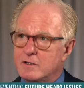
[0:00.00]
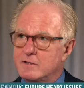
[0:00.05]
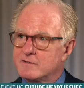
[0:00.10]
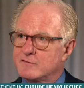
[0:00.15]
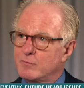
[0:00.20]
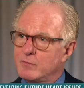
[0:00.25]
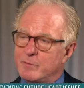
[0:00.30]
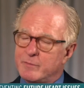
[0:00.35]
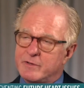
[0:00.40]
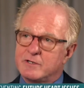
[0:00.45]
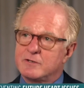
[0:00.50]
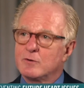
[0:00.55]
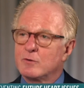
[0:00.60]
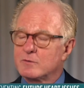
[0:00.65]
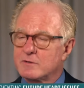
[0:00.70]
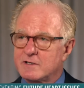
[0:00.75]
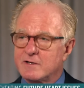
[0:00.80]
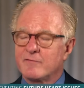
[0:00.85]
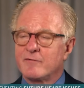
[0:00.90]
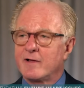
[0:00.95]
because women
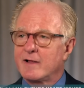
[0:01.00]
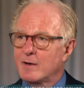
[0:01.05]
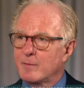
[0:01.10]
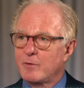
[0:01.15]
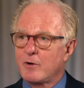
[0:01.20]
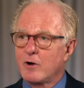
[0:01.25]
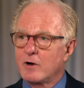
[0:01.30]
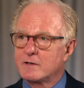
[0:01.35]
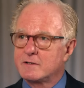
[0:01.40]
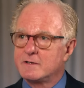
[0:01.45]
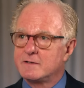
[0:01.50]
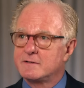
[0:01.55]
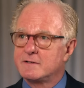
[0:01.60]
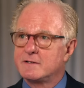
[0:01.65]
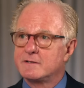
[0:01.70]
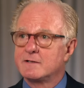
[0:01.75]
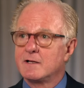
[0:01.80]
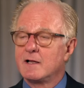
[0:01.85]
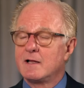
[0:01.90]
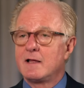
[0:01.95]
don't develop heart
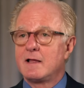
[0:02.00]
disease.